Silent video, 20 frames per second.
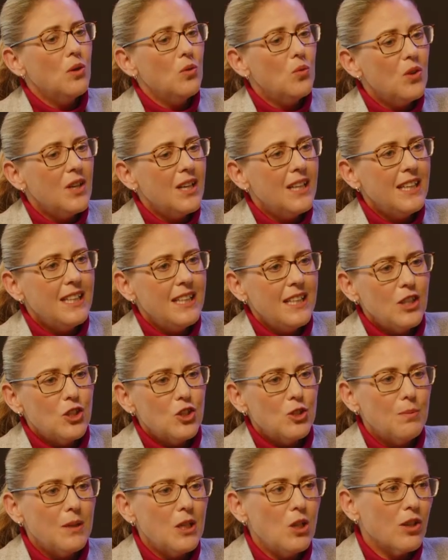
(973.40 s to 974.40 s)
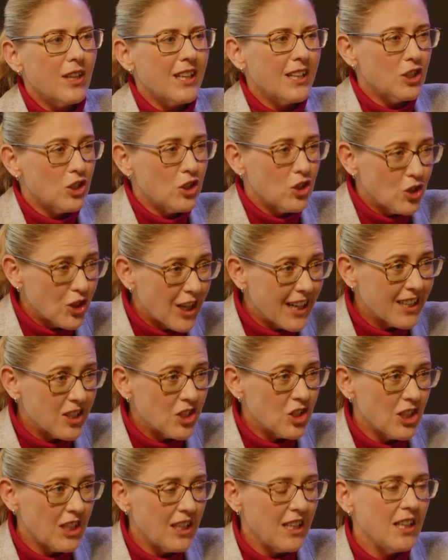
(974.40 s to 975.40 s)
really need to be looking
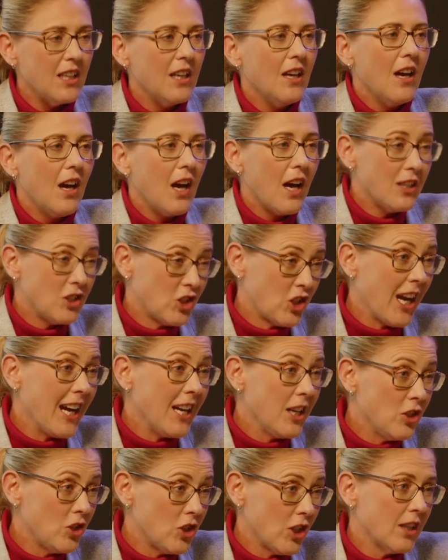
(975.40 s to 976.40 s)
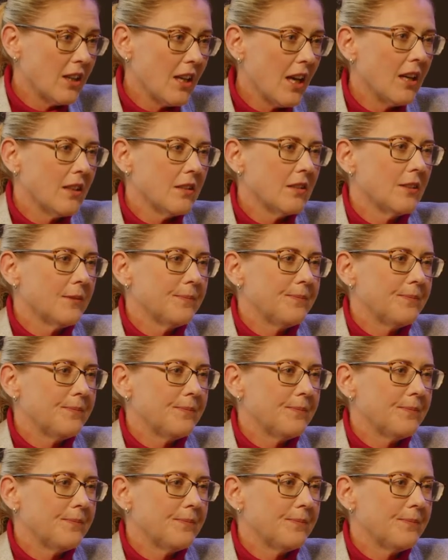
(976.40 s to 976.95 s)
structurally at changing that.